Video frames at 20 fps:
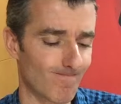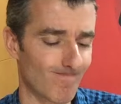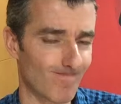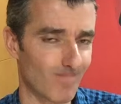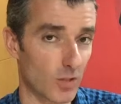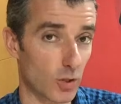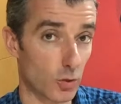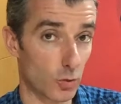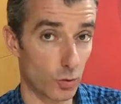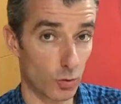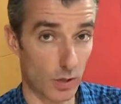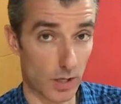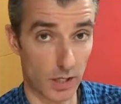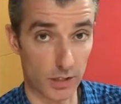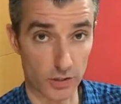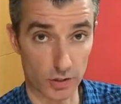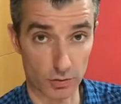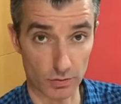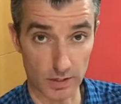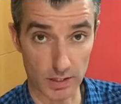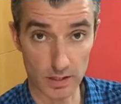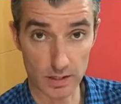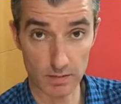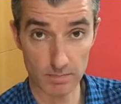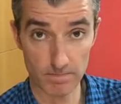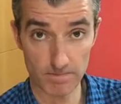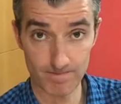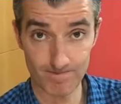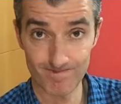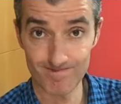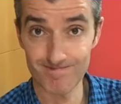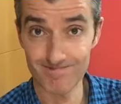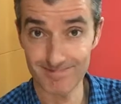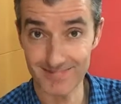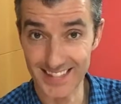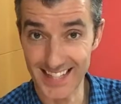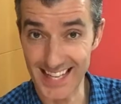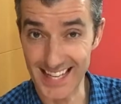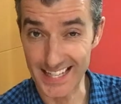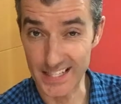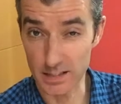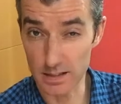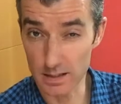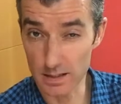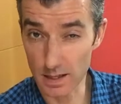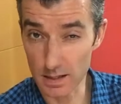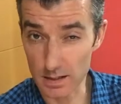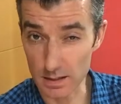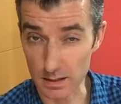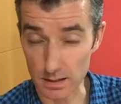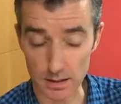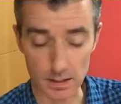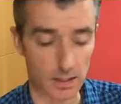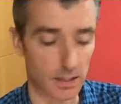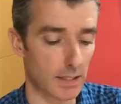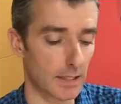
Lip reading: The short answer is, it doesn't.